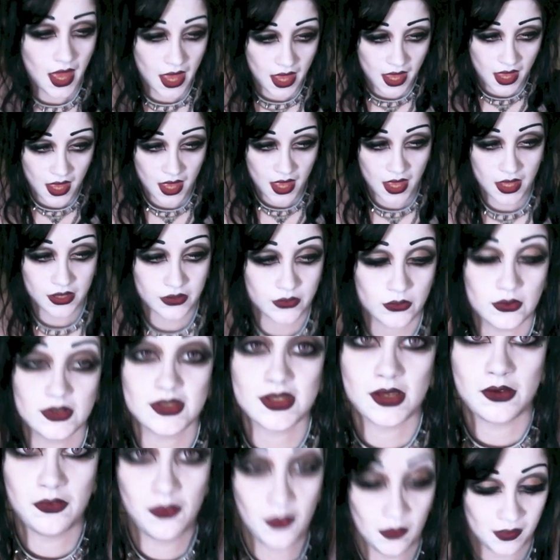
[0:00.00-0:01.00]
and
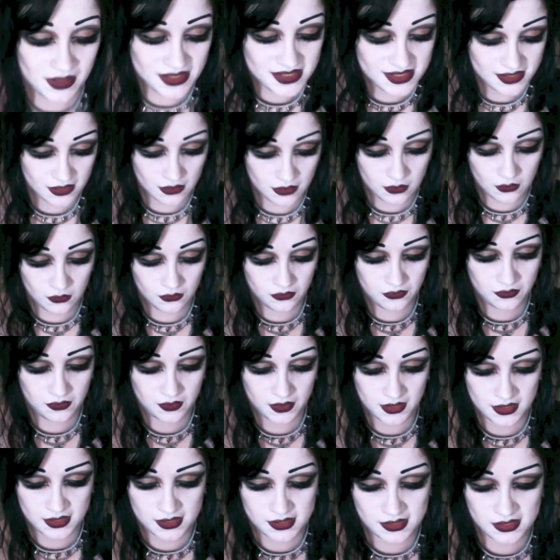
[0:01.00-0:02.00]
also for myself
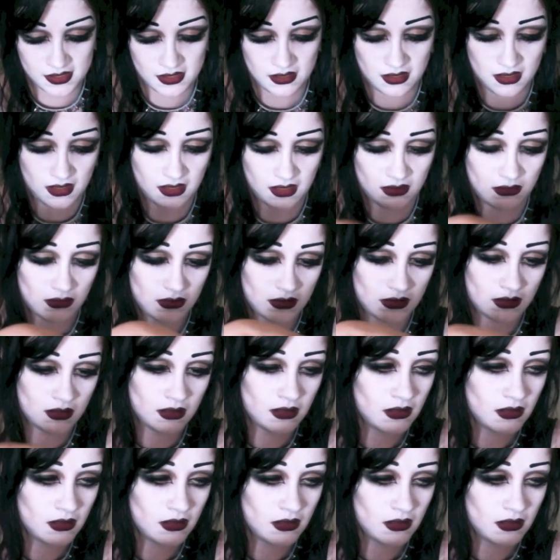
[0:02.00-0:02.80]
because I couldn't